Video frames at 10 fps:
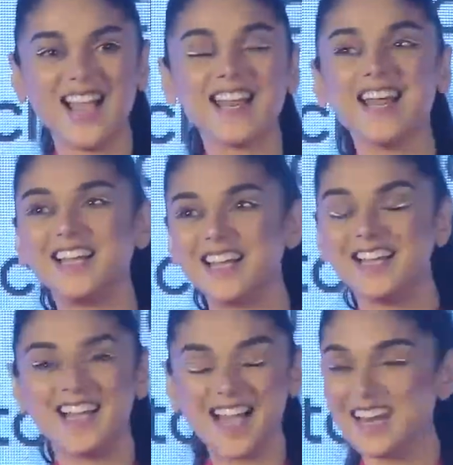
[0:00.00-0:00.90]

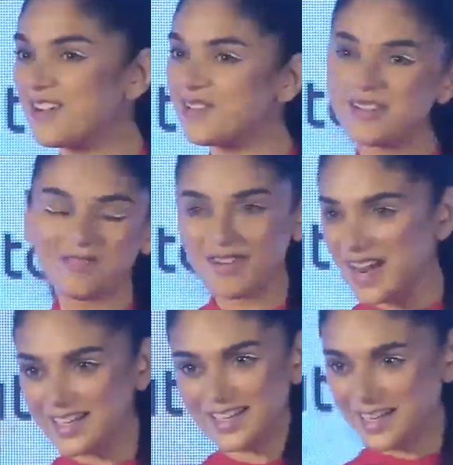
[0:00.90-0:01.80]
and I couldn't
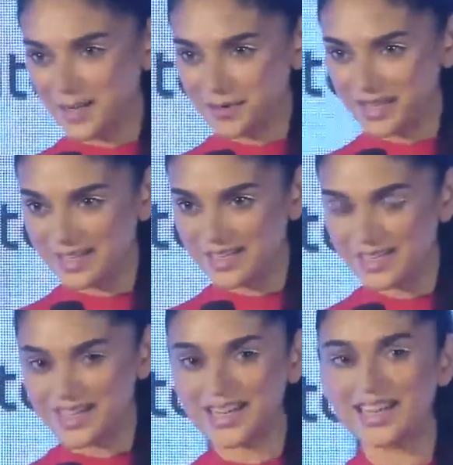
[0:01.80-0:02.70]
find it anywhere in
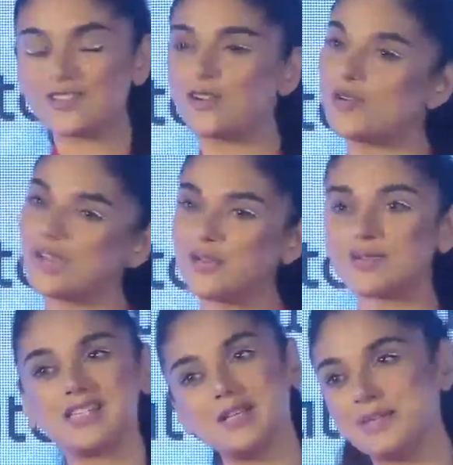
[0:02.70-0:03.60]
India. And I thought, okay, it
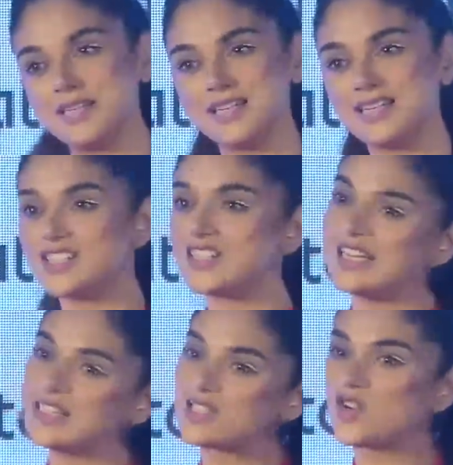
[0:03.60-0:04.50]
was a limited edition
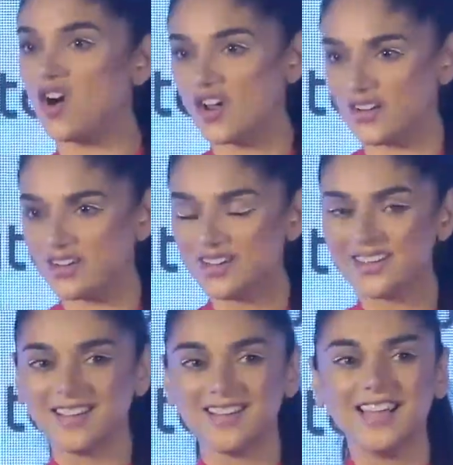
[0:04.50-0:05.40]
and it's gone.
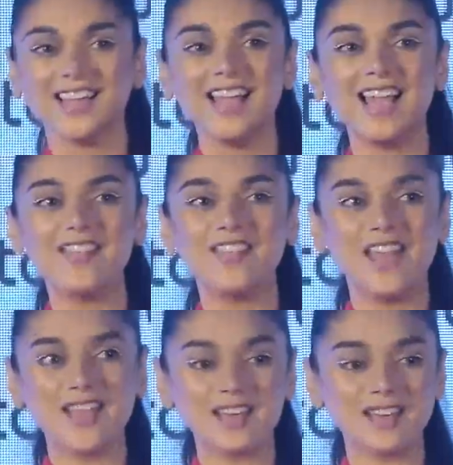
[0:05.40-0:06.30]
And
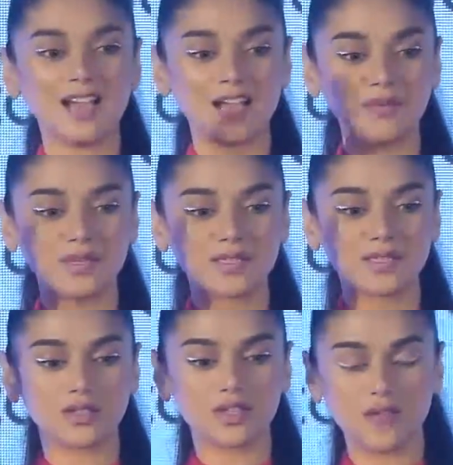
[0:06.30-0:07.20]
then I was
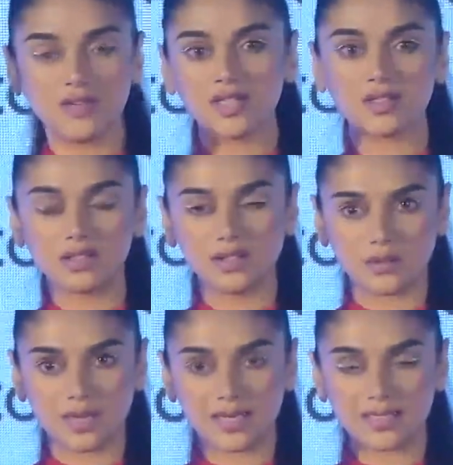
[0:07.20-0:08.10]
uh, traveling to the
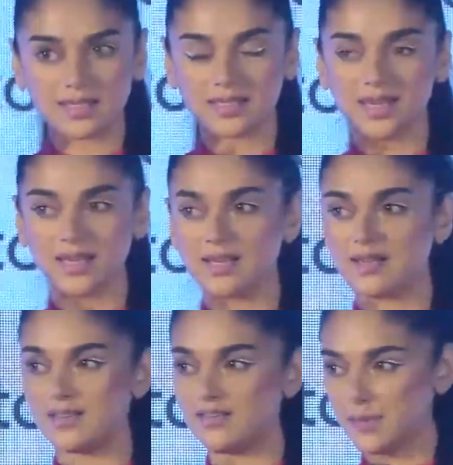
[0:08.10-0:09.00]
US, and
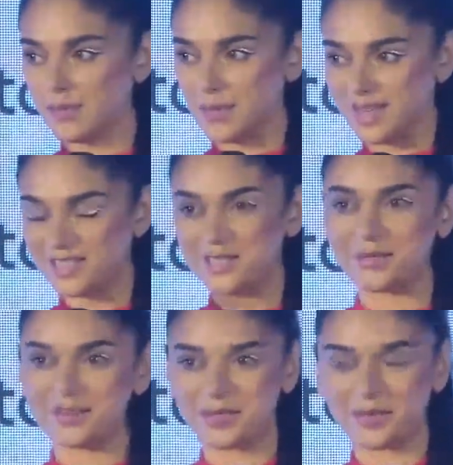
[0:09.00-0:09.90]
uh, in fact, my manager
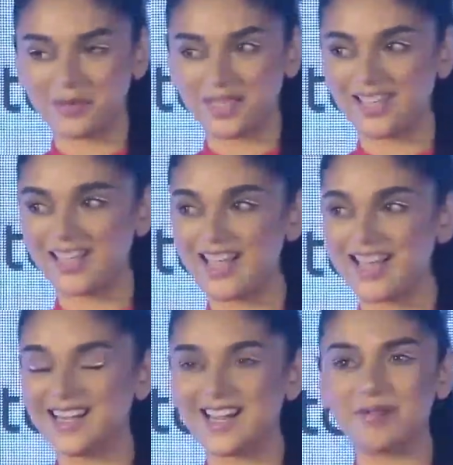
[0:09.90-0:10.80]
was with me,
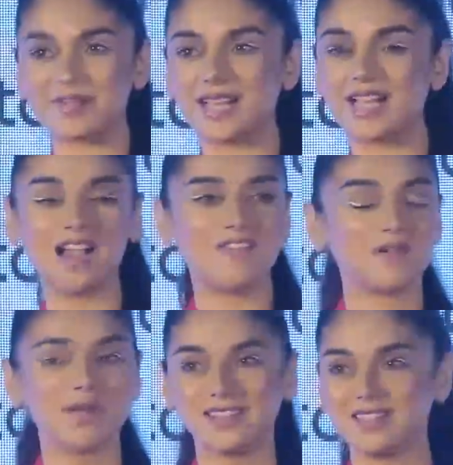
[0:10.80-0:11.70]
and I was like, I have
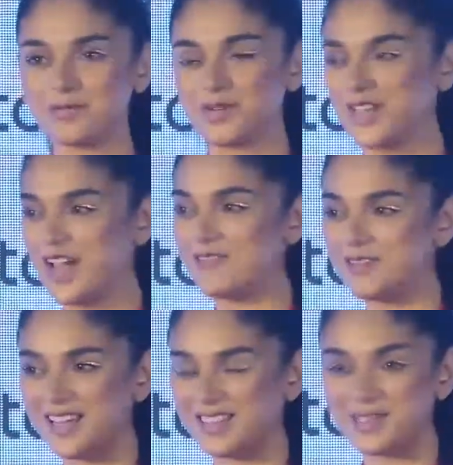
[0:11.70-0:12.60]
to get this watch, I have
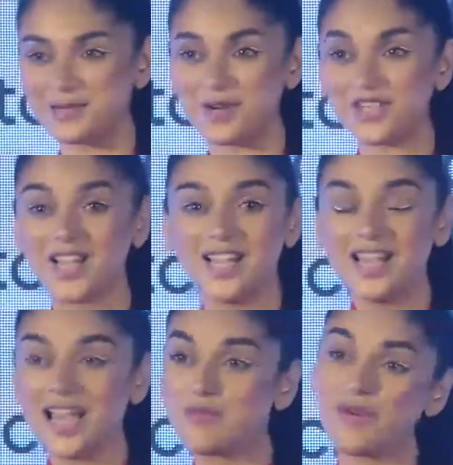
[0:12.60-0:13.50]
to get this watch.
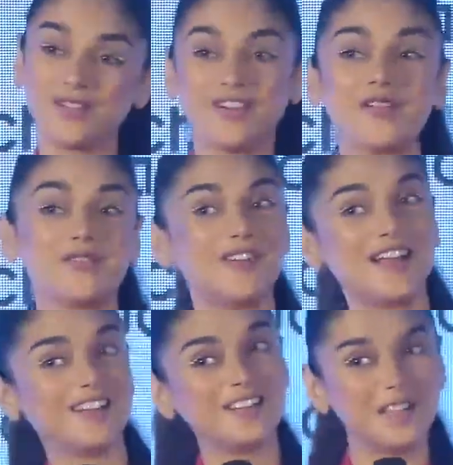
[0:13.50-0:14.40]
And what if I don't
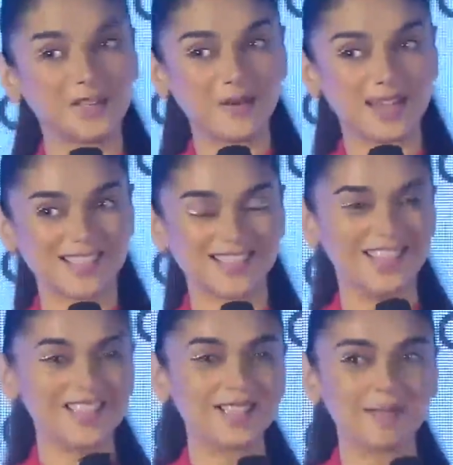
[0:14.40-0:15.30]
find it in the US?
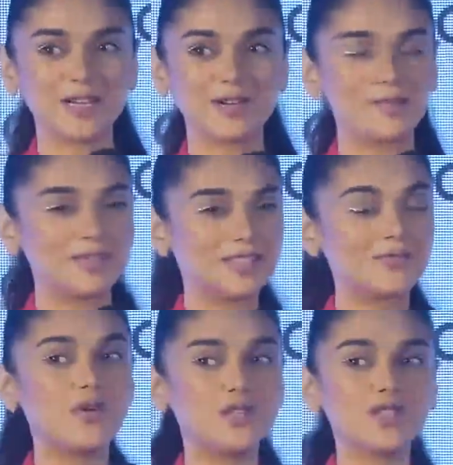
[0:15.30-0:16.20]
And then somebody told me there's
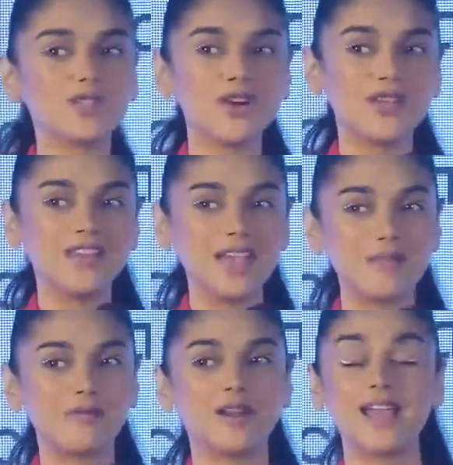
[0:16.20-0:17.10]
a watch store at the
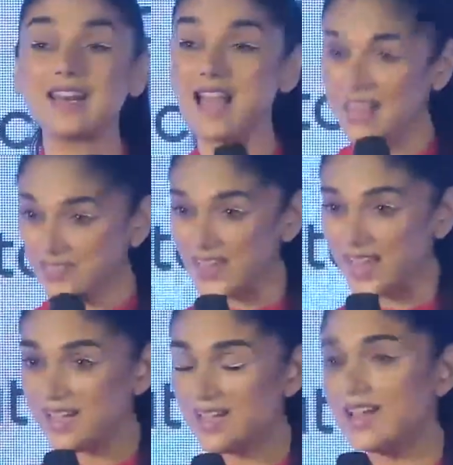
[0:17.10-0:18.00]
airport. I ran
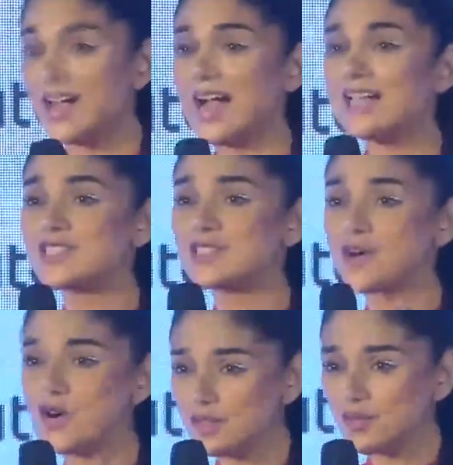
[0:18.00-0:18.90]
there, I
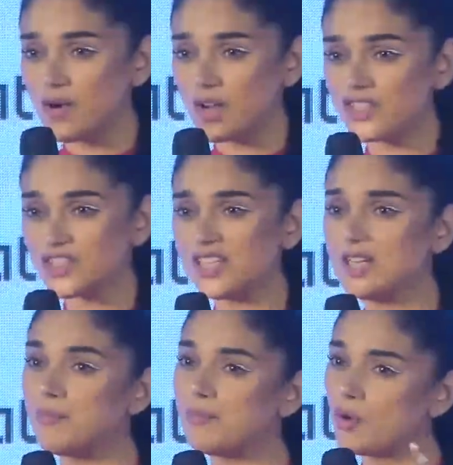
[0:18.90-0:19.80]
saw the watch in
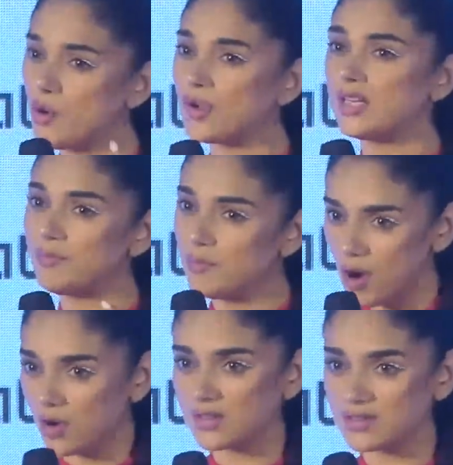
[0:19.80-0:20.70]
a broken
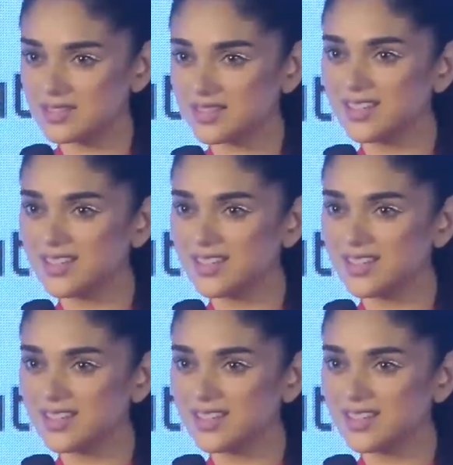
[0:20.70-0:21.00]
box,